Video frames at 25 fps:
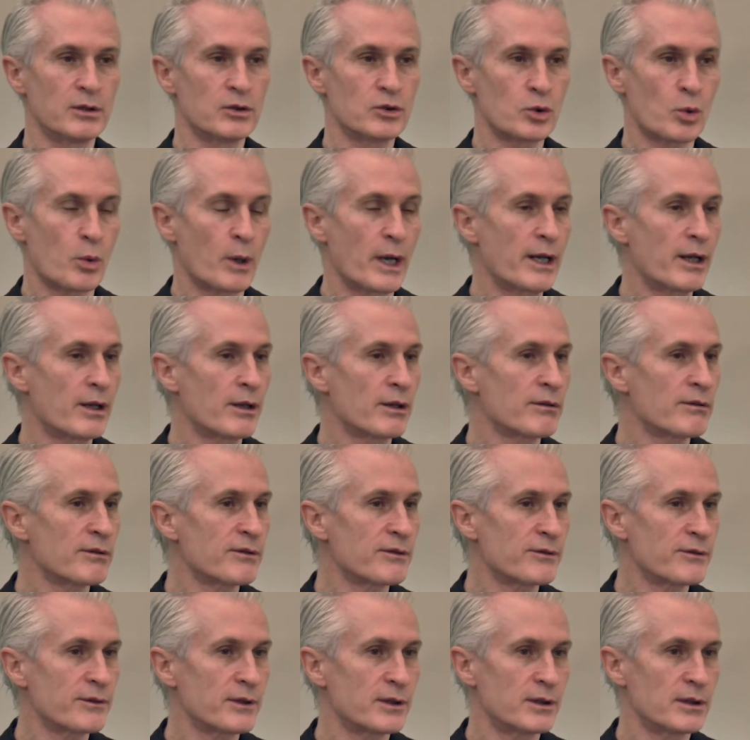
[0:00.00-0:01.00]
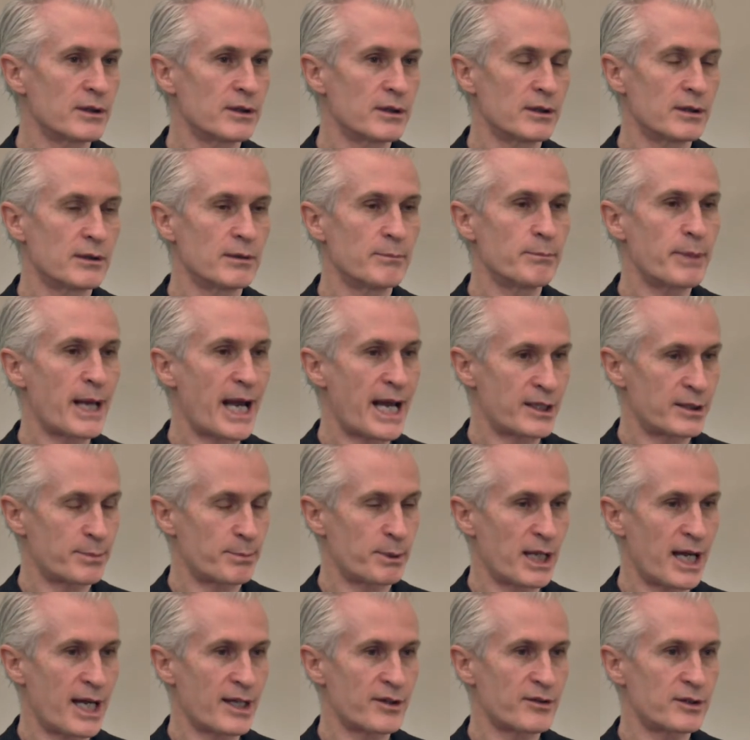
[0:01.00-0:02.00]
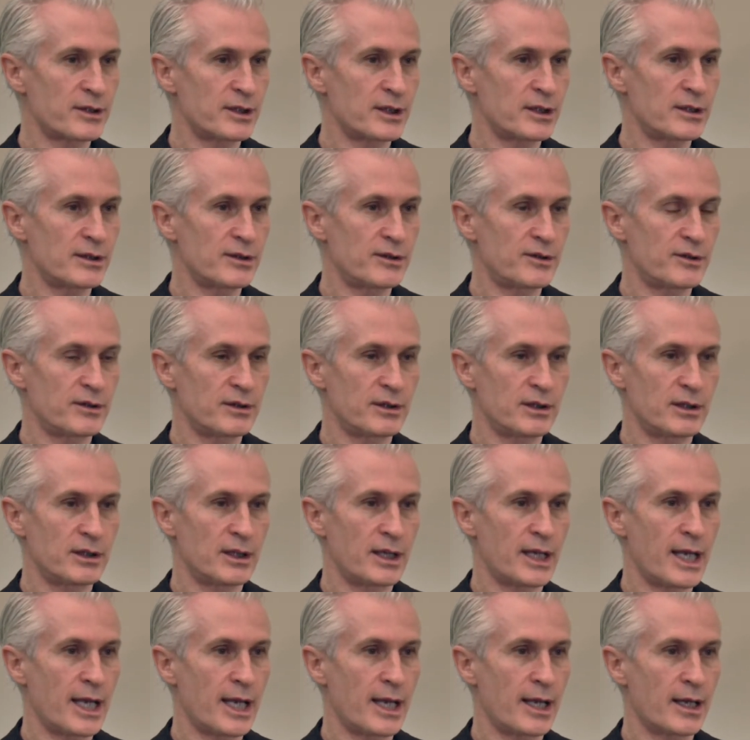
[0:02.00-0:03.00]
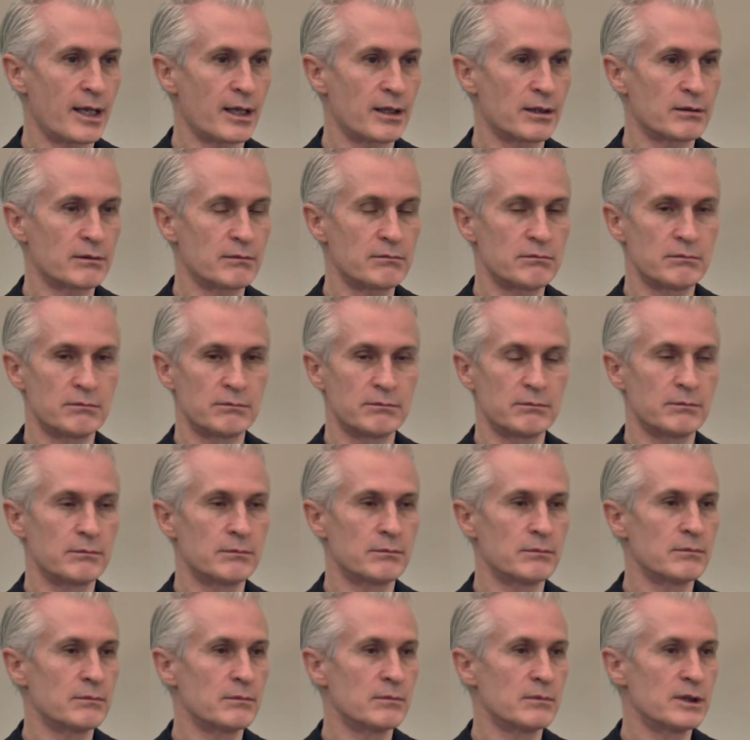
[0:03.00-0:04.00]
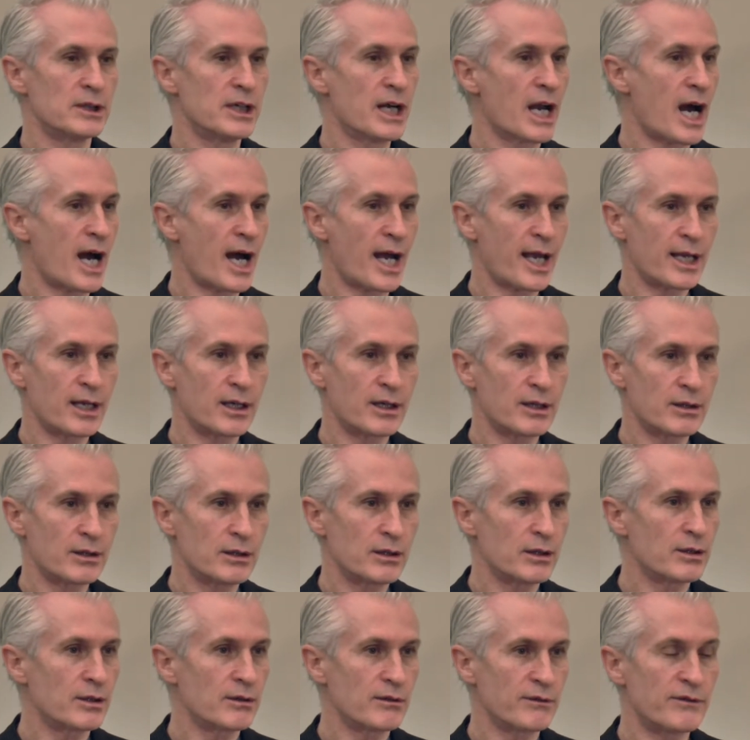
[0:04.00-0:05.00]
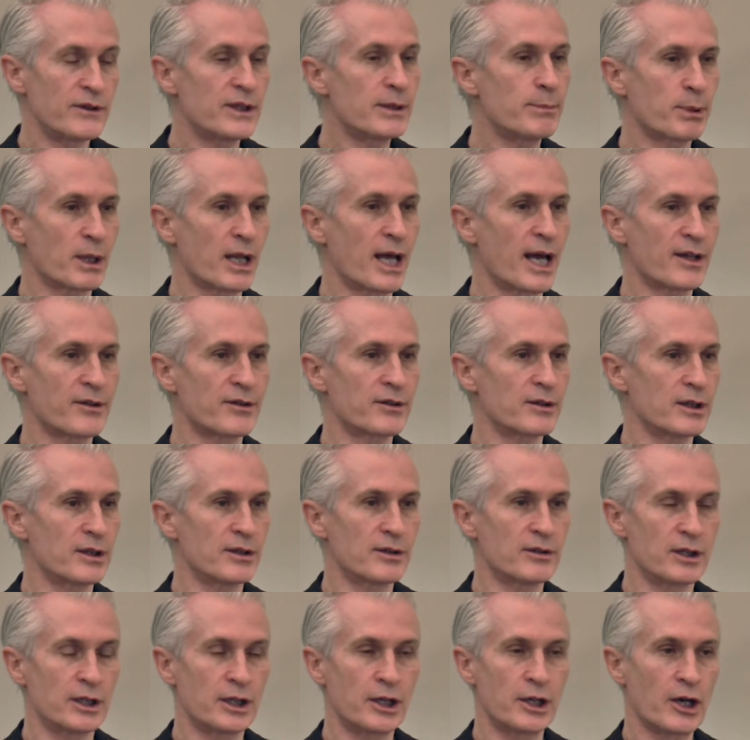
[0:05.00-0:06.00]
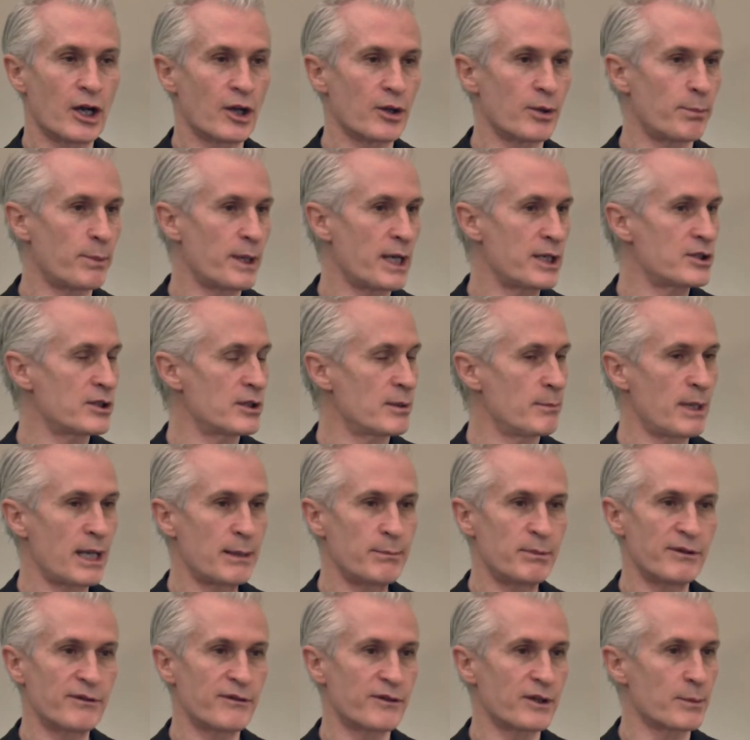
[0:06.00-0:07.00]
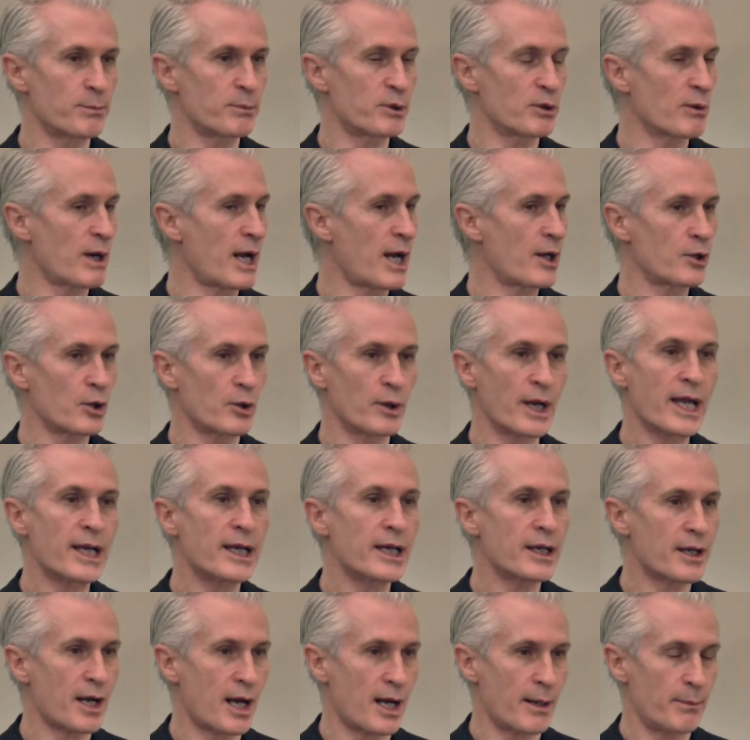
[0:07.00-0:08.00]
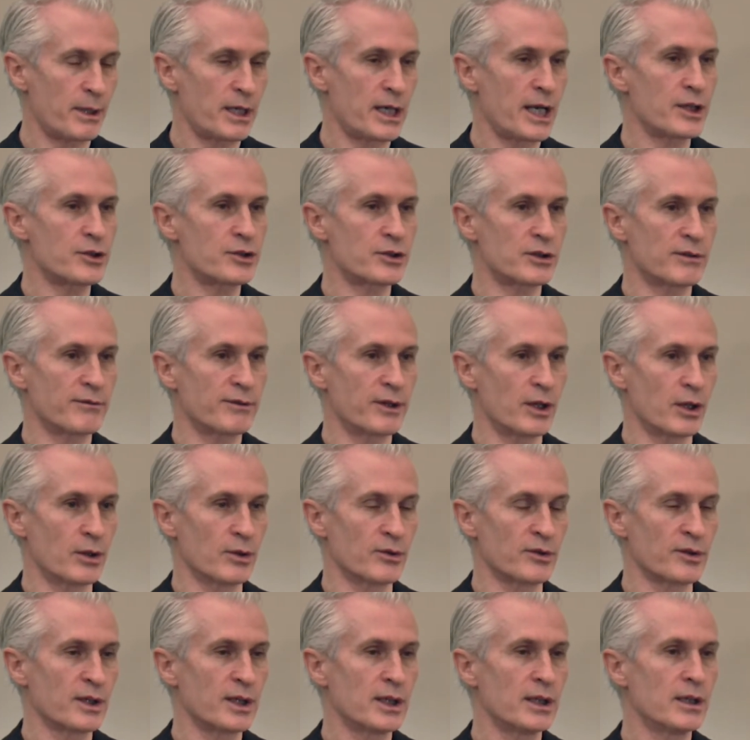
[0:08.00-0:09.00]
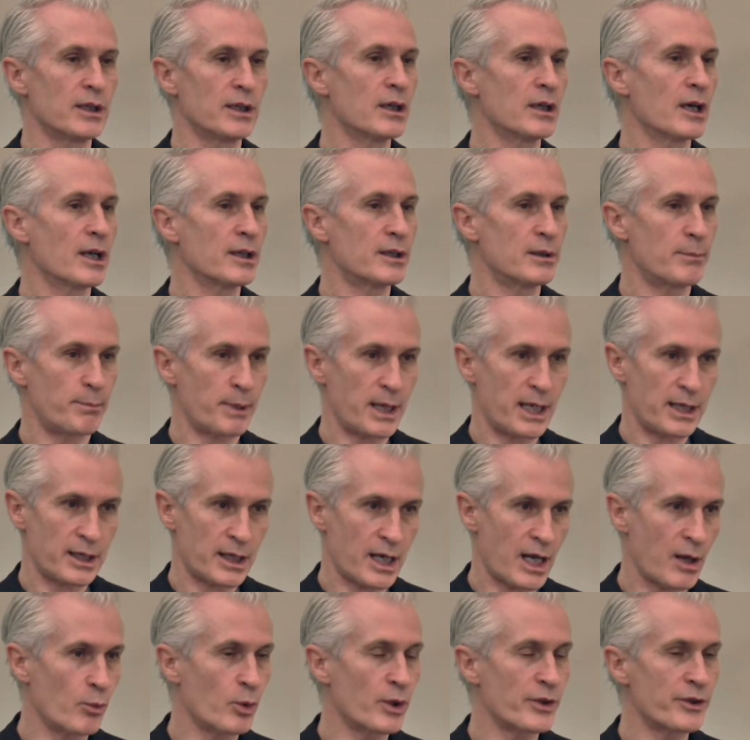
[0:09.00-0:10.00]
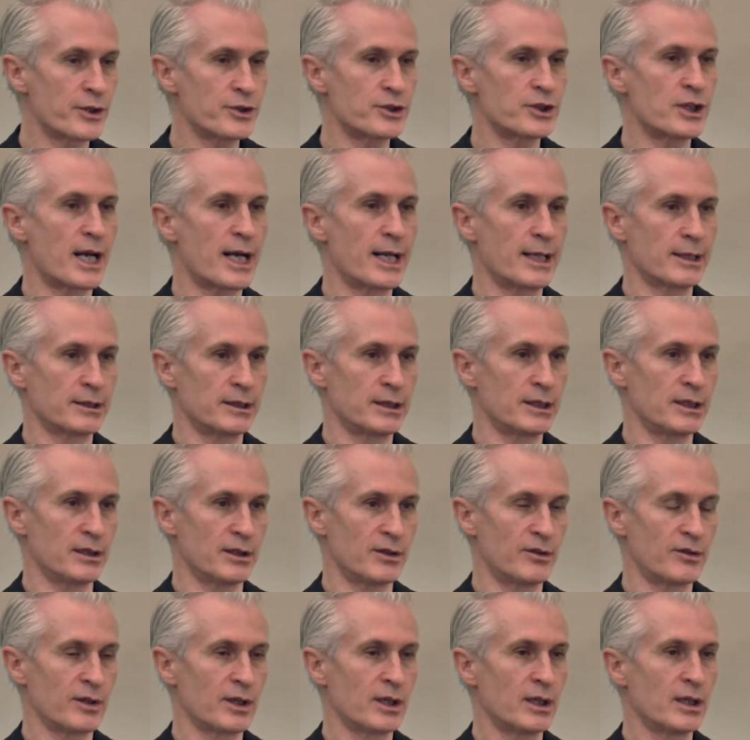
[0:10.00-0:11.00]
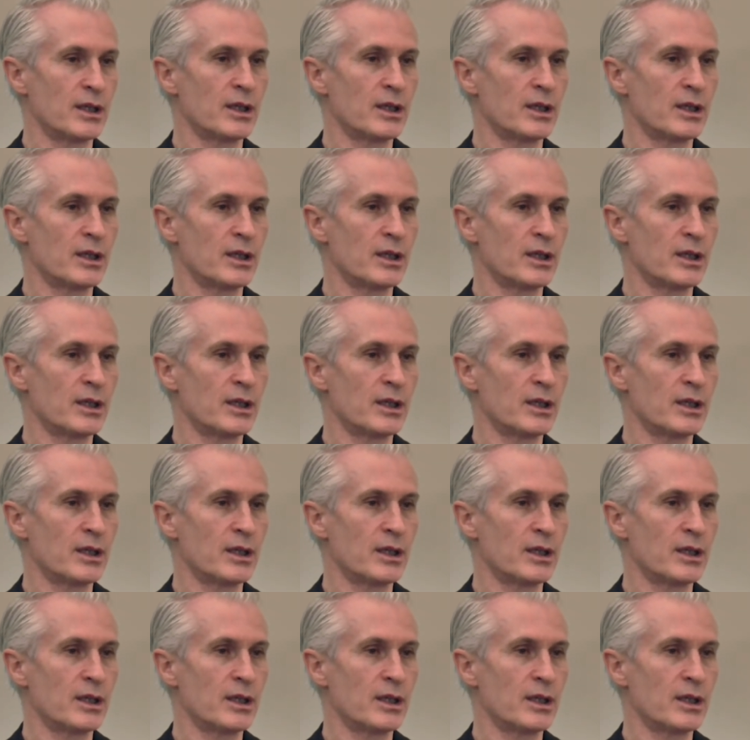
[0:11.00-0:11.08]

12 patch plasties and 9 V-plasties. And another patient, it may be flipped around, or any combination of those, depending on what the child needs.